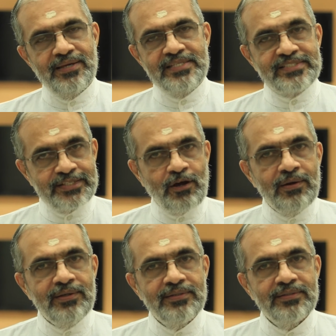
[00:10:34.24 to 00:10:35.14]
Is that
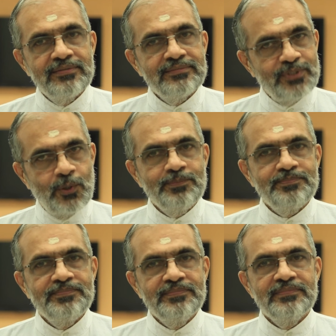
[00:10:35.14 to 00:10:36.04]
all?
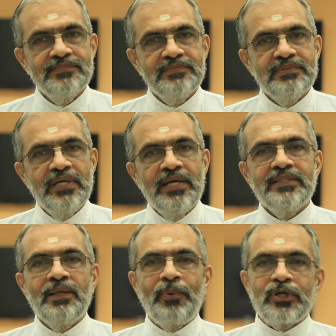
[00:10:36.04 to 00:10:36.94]
No.
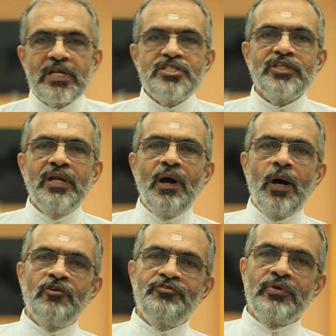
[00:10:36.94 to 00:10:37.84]
The potential
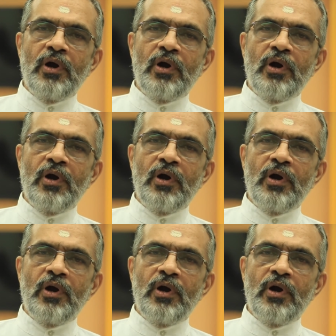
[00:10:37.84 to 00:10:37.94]
of